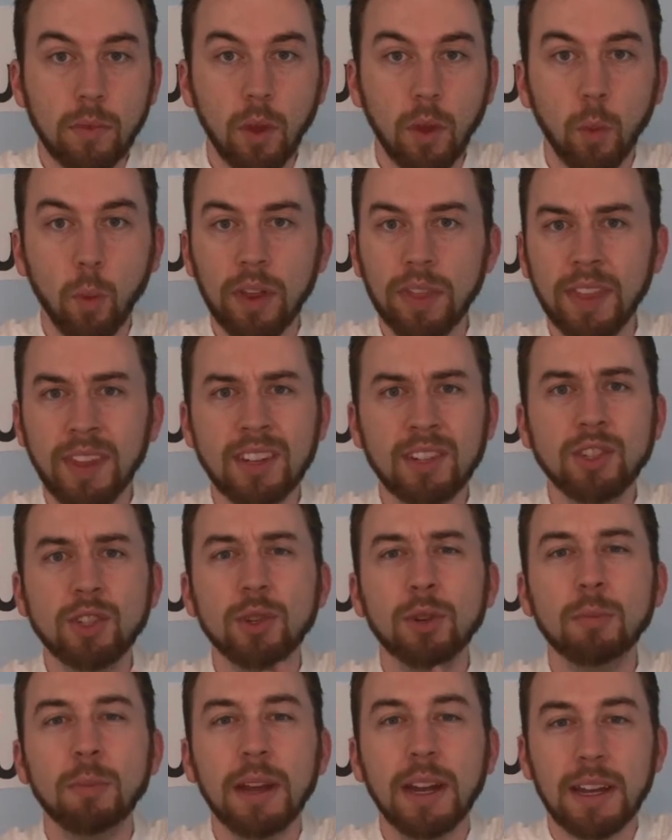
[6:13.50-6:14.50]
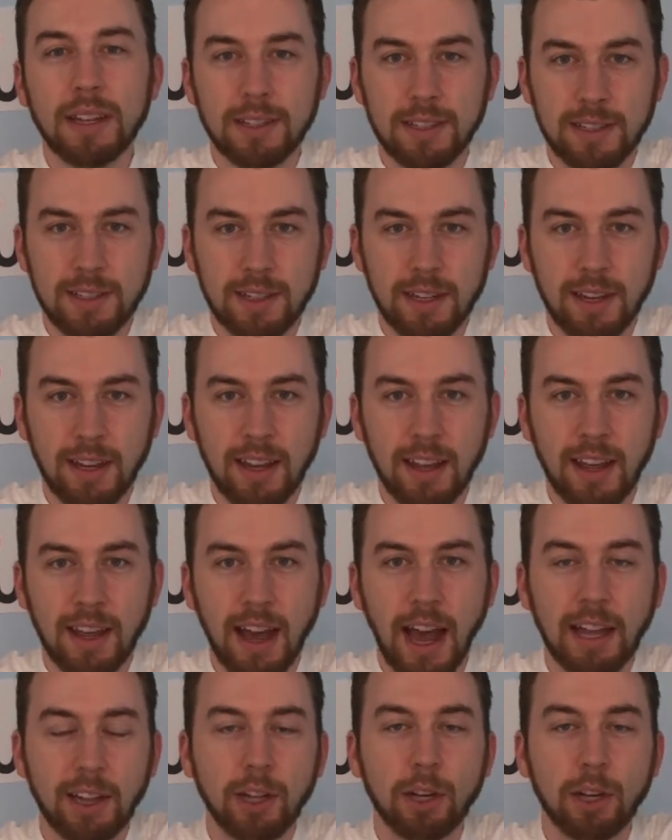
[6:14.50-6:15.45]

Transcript: Within 2 minutes, I